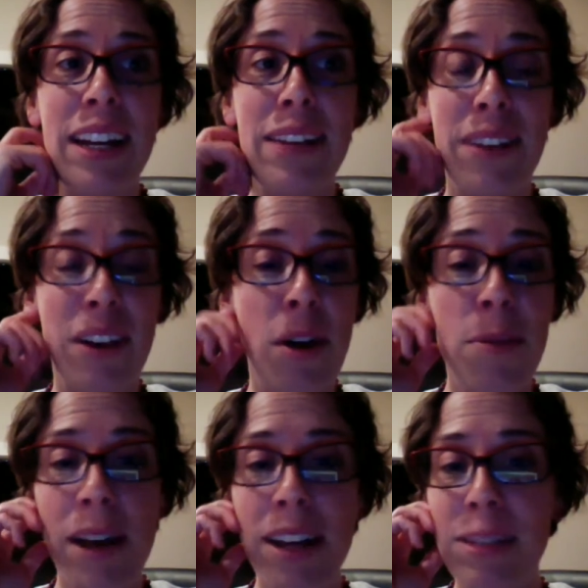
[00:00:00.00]
at all
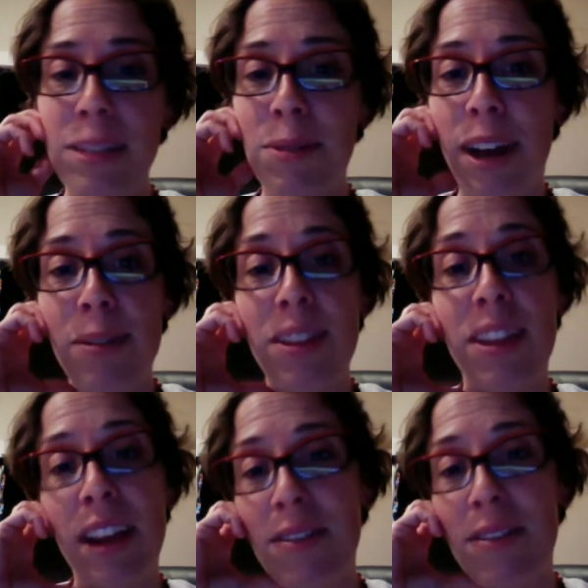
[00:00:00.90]
possible, I would
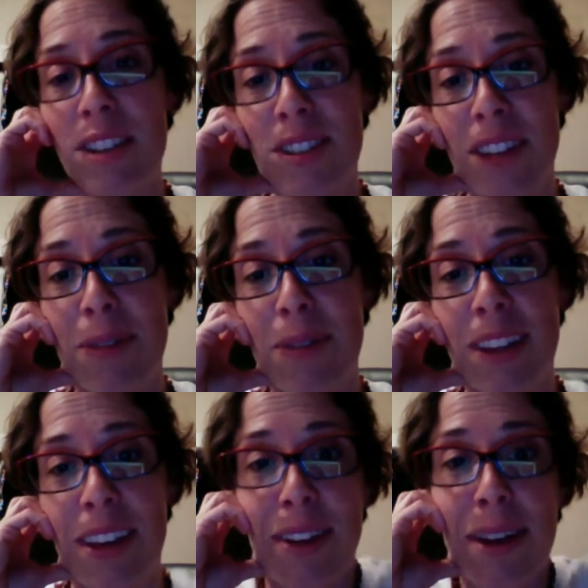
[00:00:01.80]
love to do that with
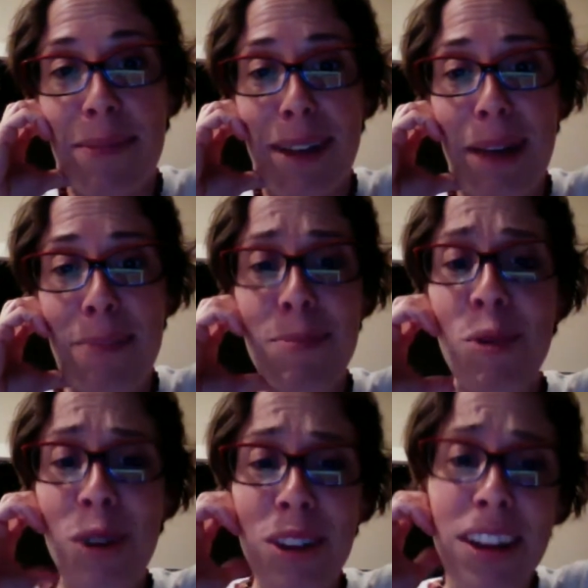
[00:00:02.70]
you. I'm
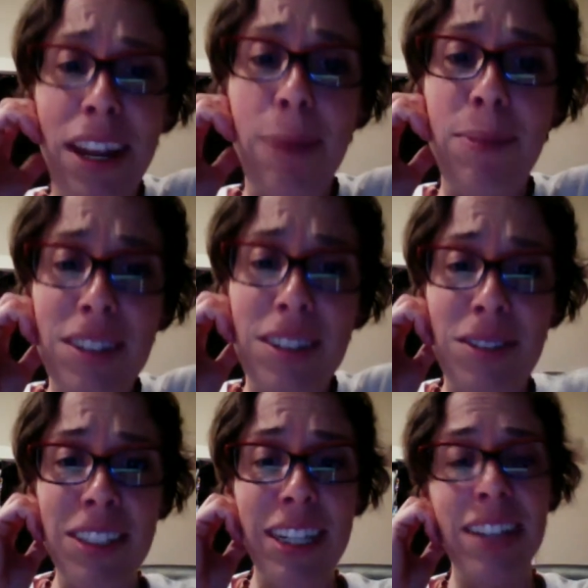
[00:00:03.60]
more than happy to
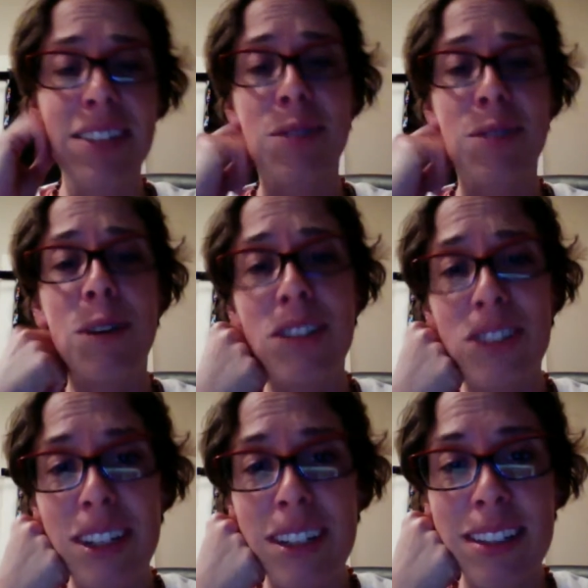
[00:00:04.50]
do it, to answer
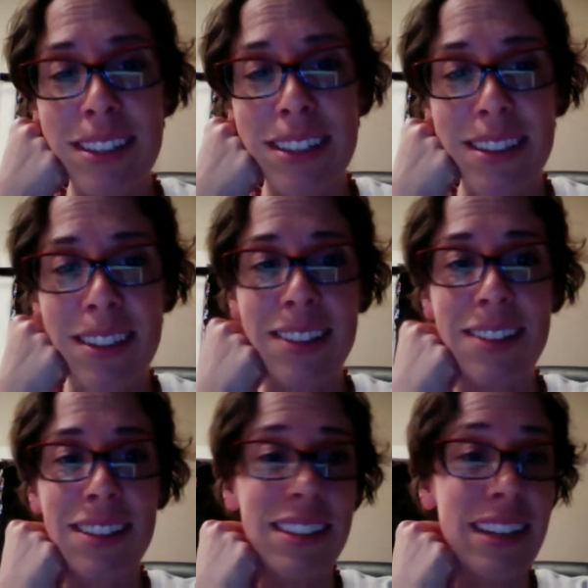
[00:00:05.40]
questions, to
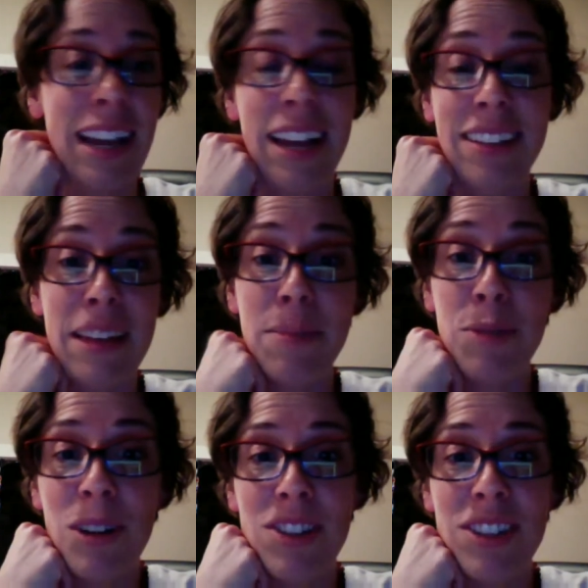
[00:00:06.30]
just ask
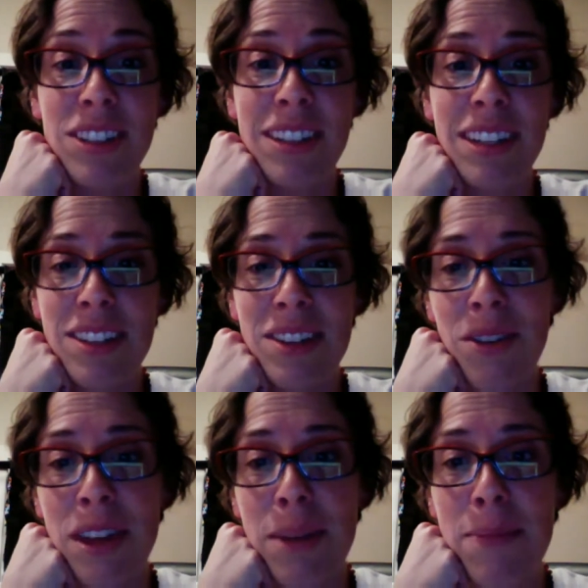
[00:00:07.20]
them questions, get to
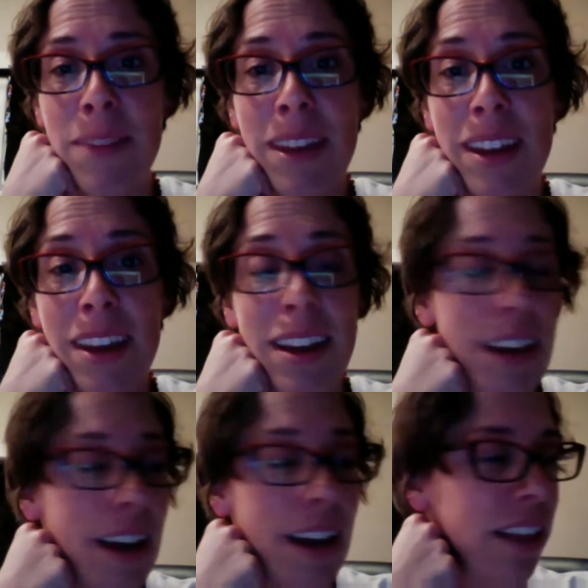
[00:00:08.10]
know them.
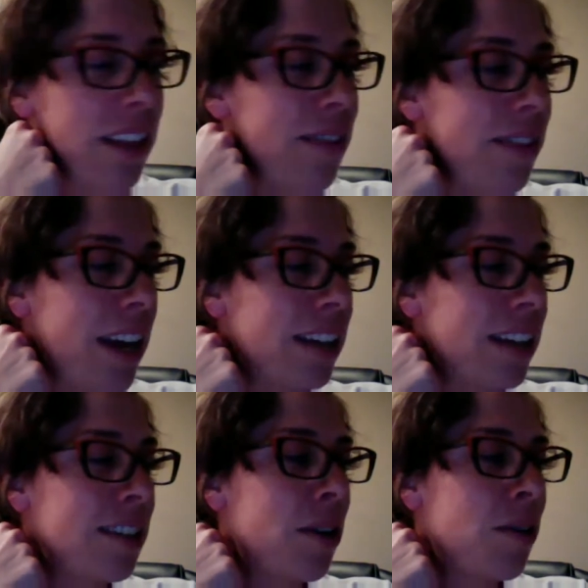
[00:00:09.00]
I love that.
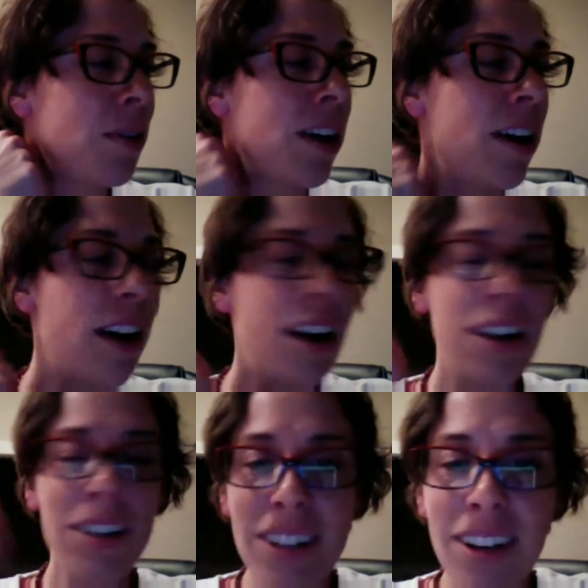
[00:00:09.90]
So
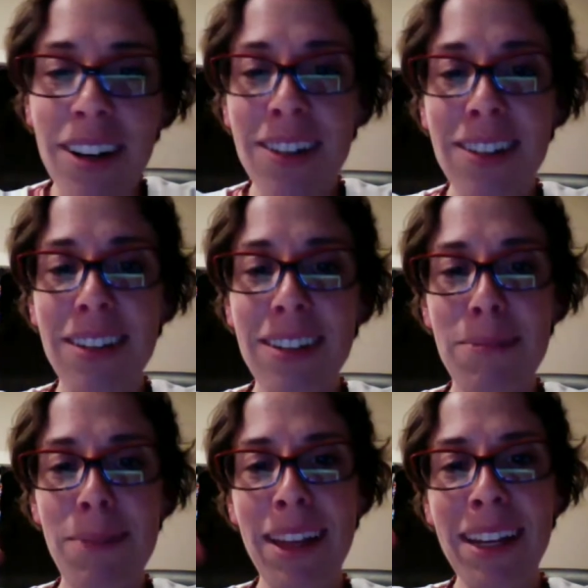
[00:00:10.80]
heart to heart,
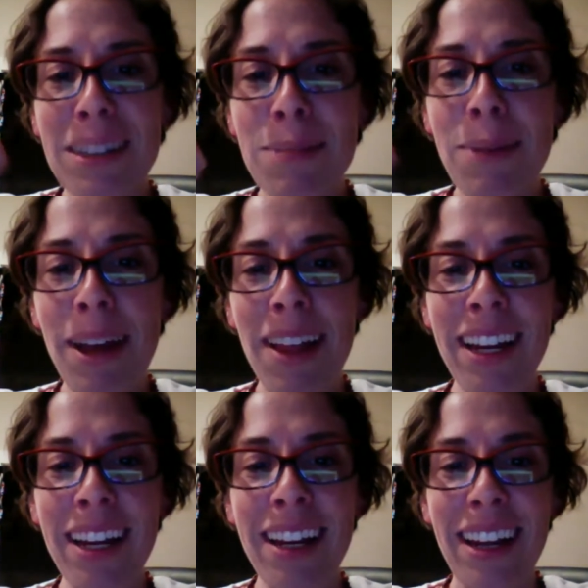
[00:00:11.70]
belly to
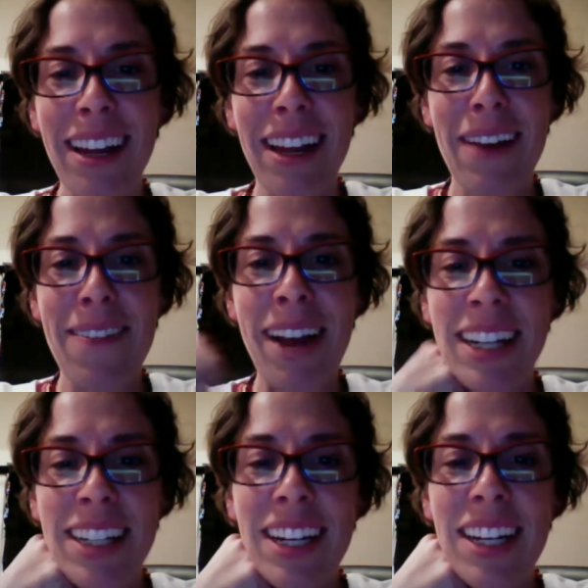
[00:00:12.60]
belly,
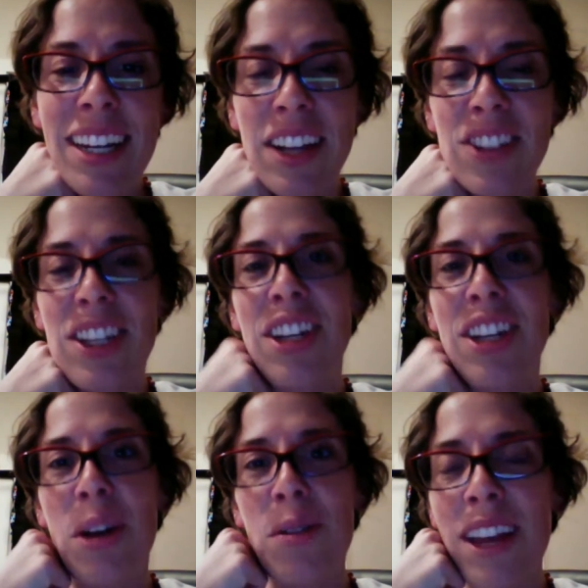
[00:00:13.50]
find a connection,
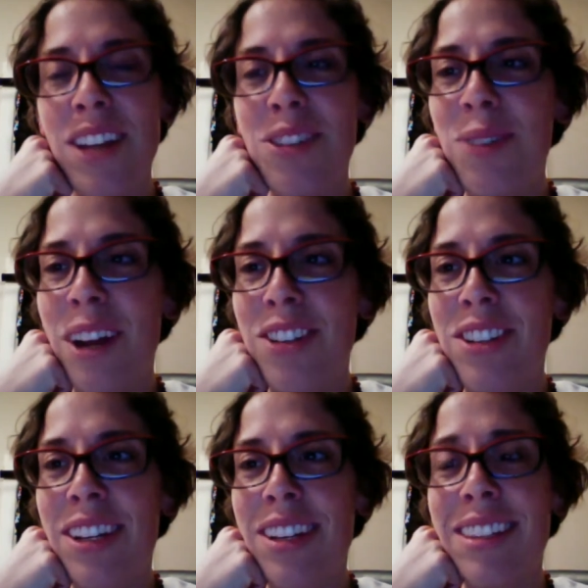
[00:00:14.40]
go in that
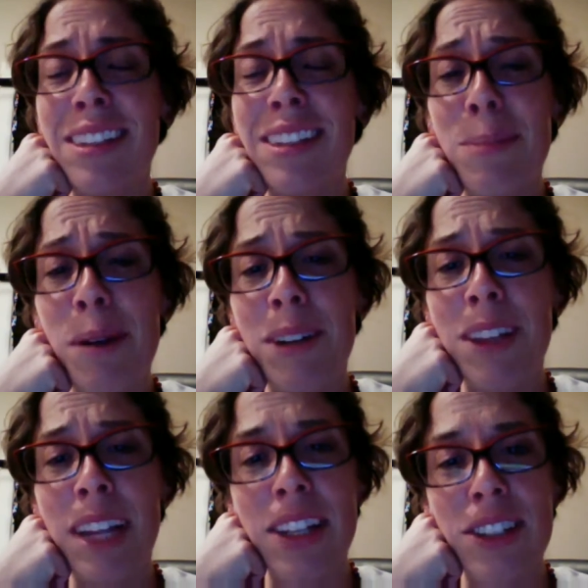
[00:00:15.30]
direction. This is about
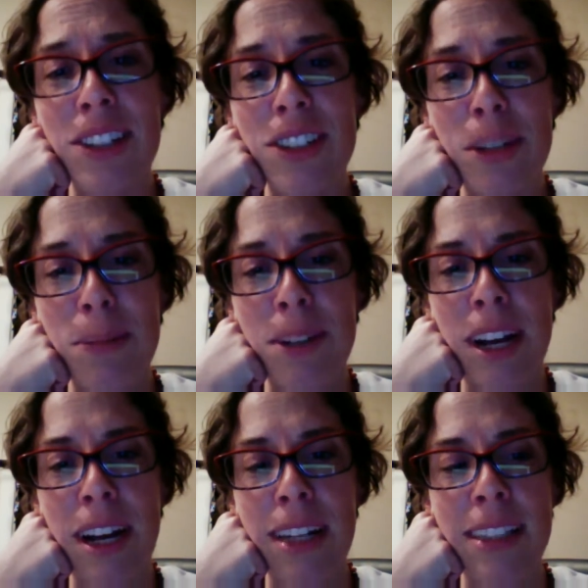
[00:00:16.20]
relationship, you
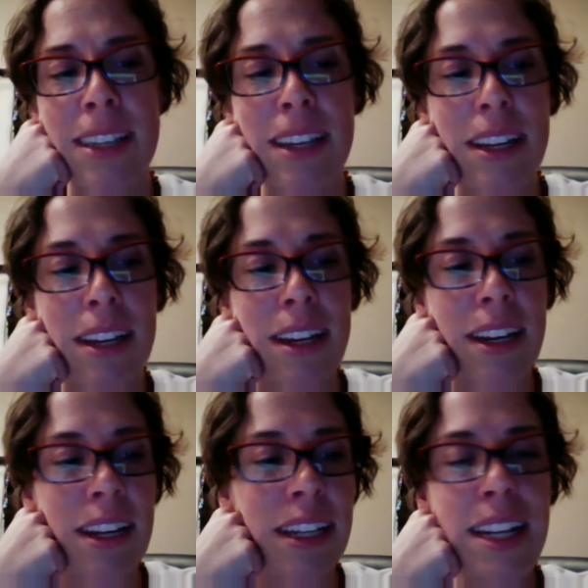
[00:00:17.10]
guys.
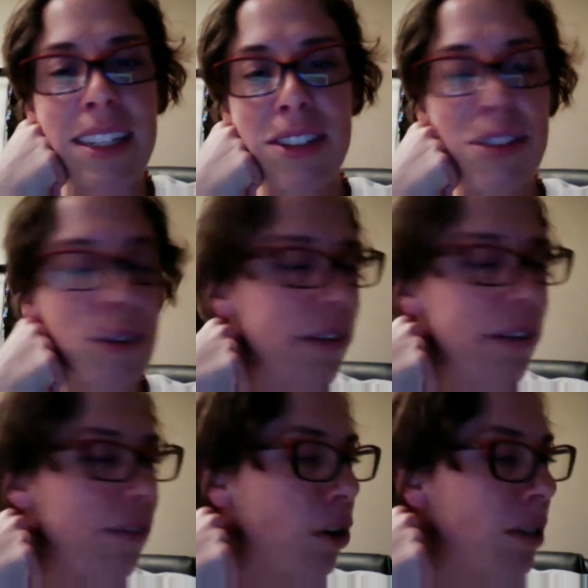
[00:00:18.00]
Yes, there's great
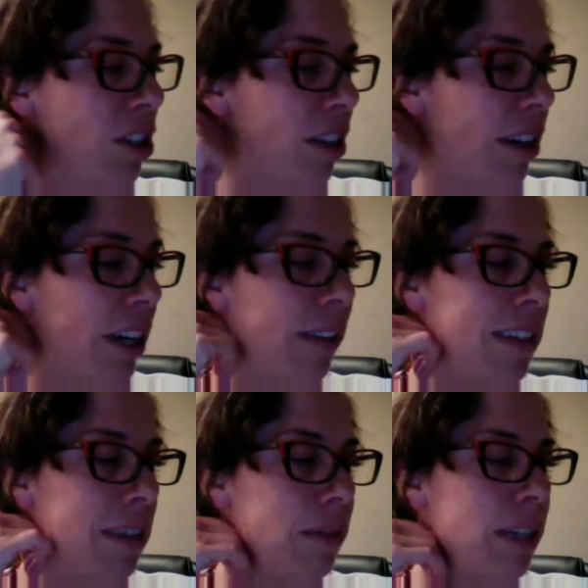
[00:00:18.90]
verbiage here. I gave you
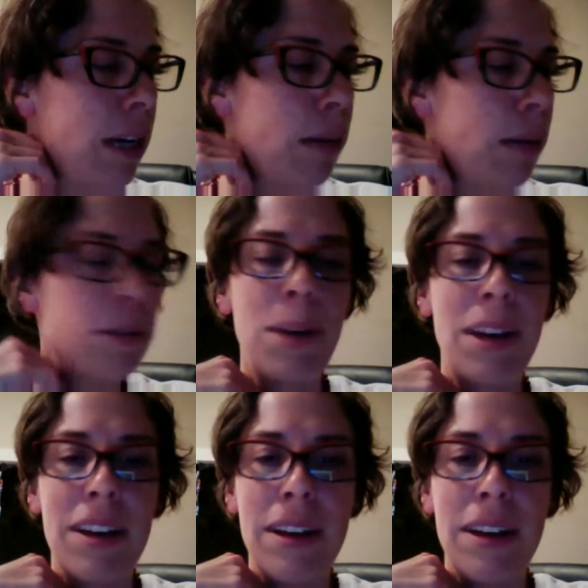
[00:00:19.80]
some tips, but